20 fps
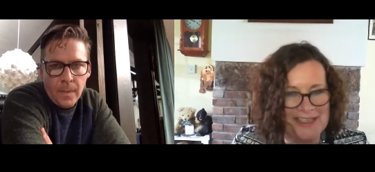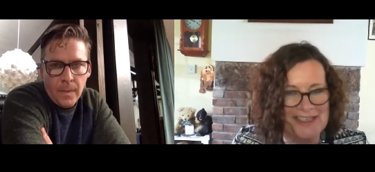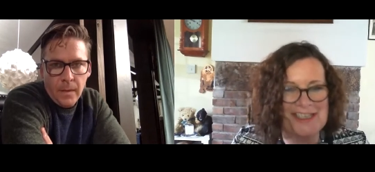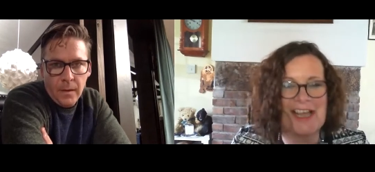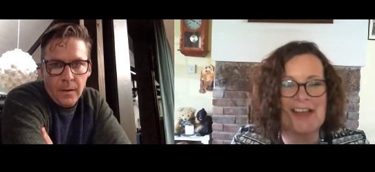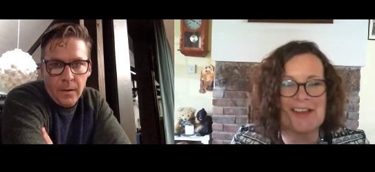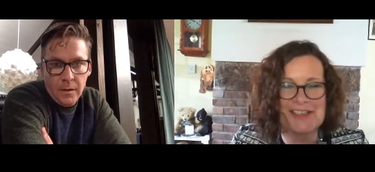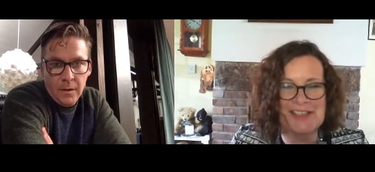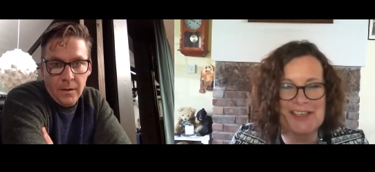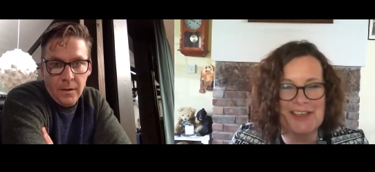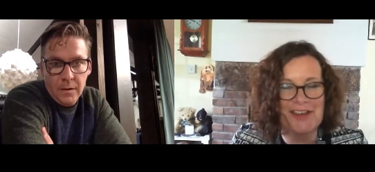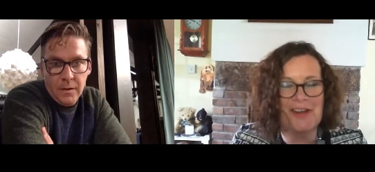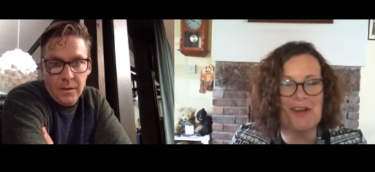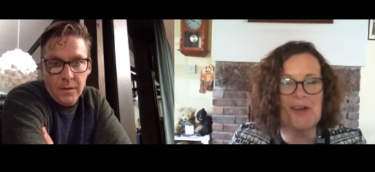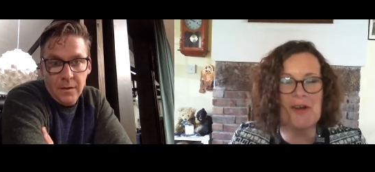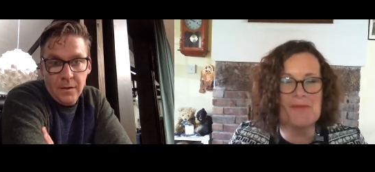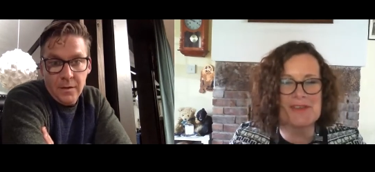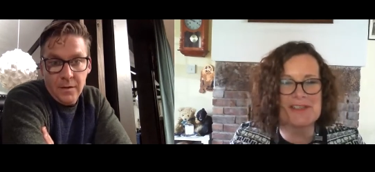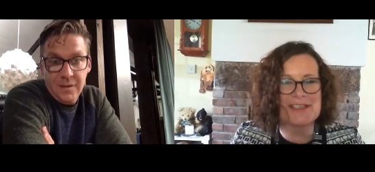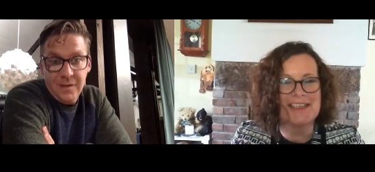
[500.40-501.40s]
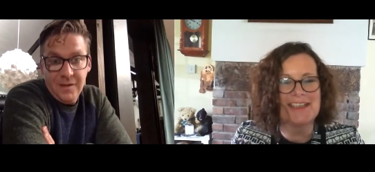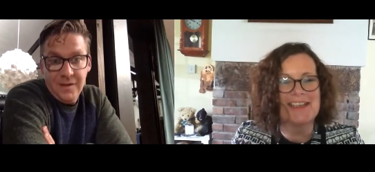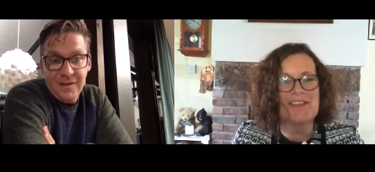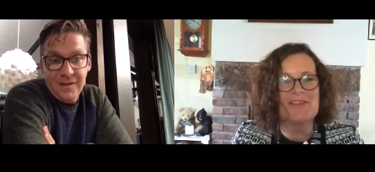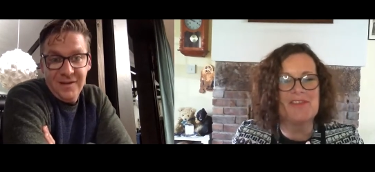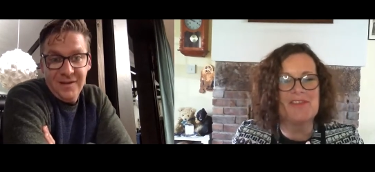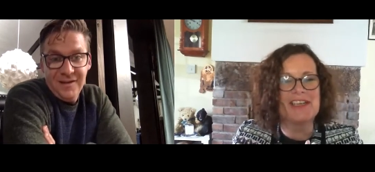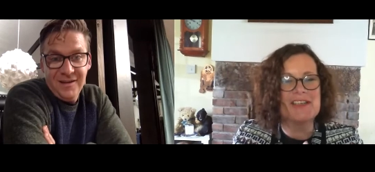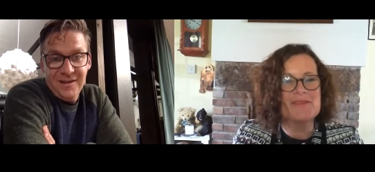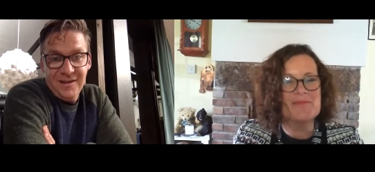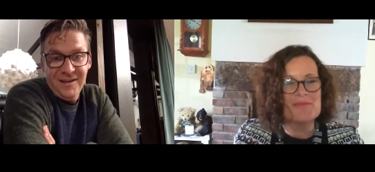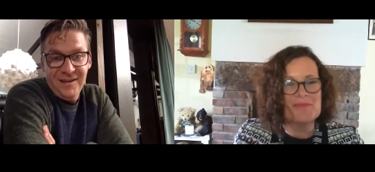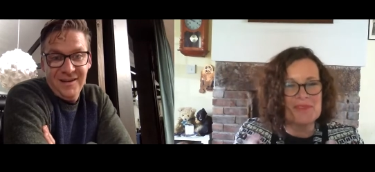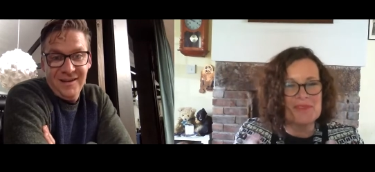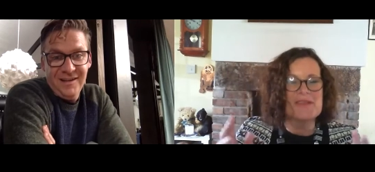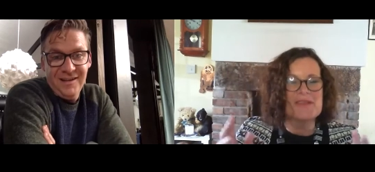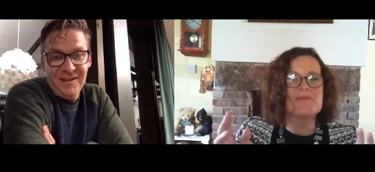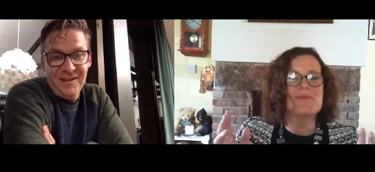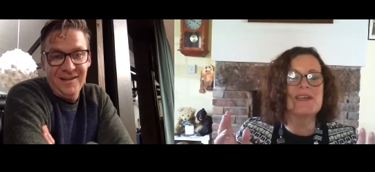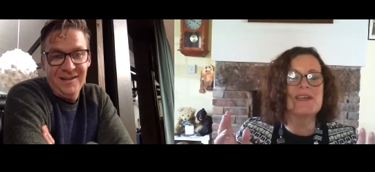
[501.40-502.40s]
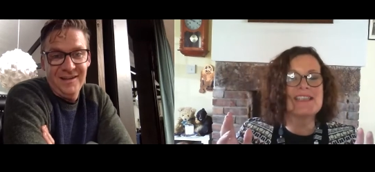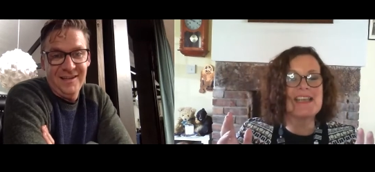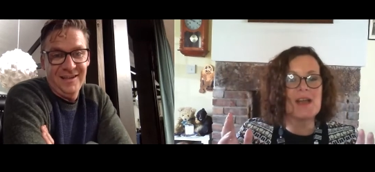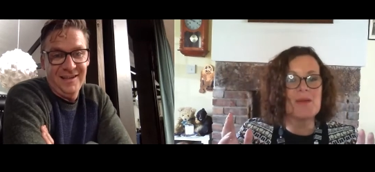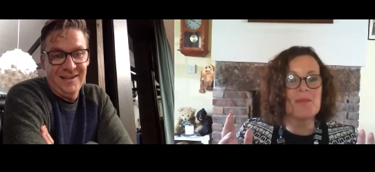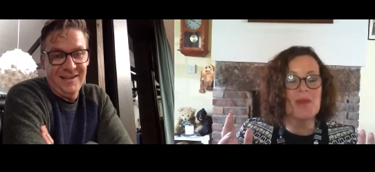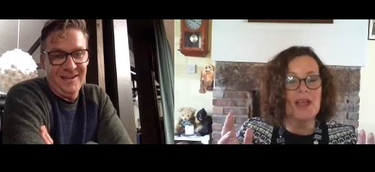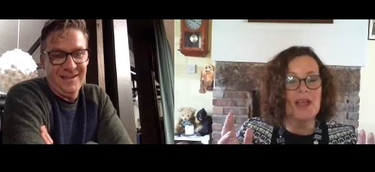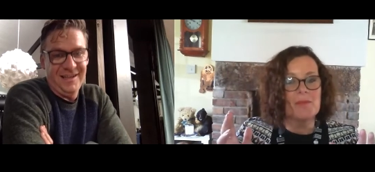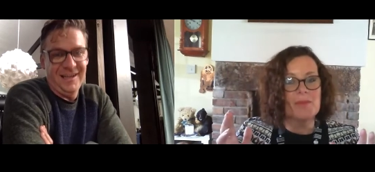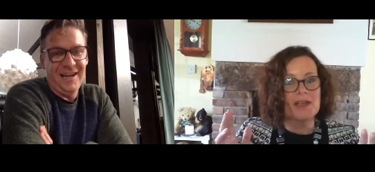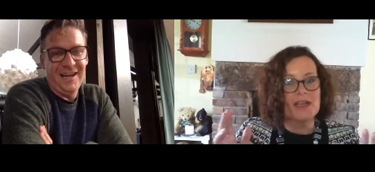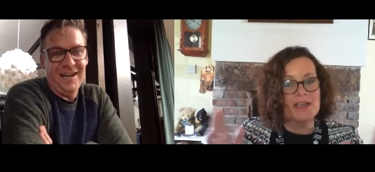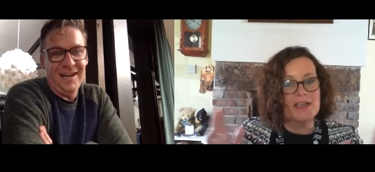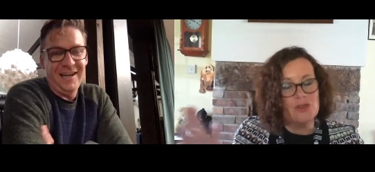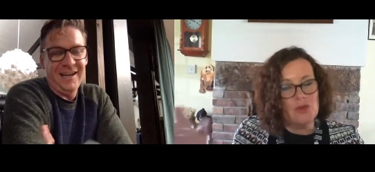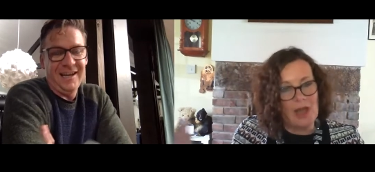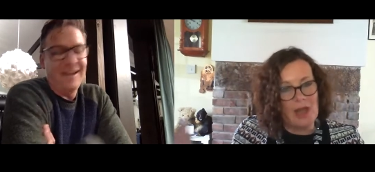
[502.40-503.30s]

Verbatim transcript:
Speaker 1: sounds almost funny but um, yeah, because yeah.